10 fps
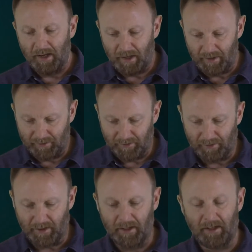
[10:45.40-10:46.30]
in
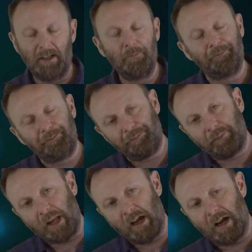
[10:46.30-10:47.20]
society
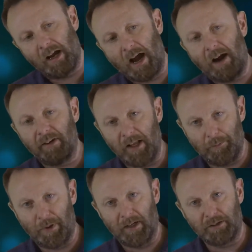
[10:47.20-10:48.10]
have an
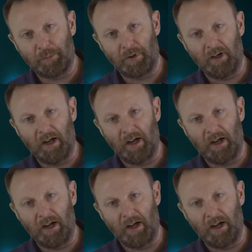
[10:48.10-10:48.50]
impact upon